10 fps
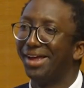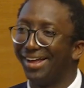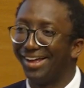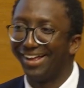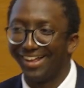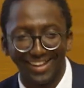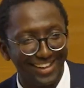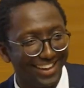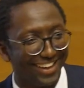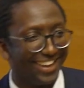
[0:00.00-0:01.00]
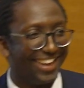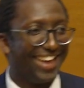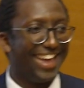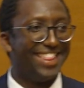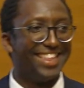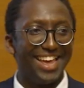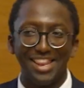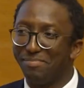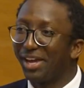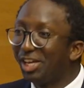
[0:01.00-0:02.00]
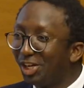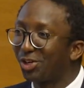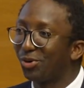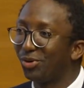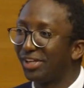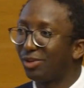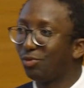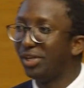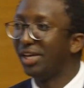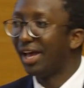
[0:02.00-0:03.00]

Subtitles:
And making sure that we